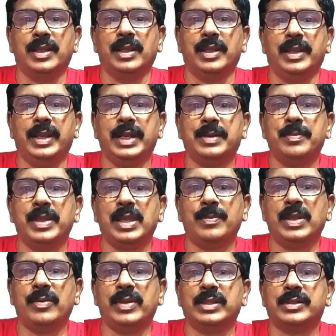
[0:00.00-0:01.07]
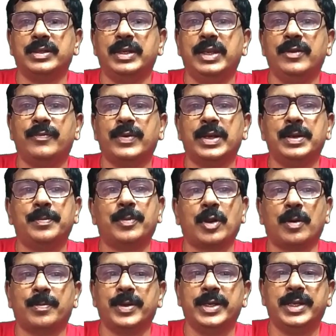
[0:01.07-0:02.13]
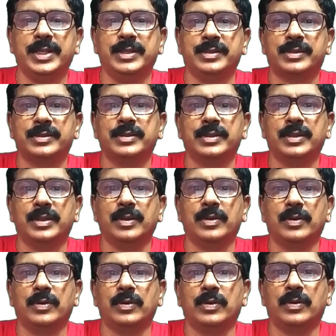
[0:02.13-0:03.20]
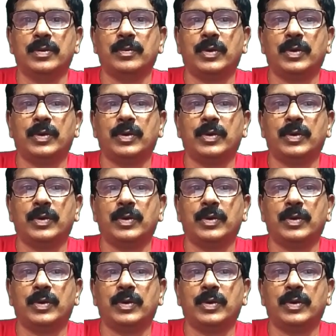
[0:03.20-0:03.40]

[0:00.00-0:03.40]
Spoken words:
It may be with different properties. For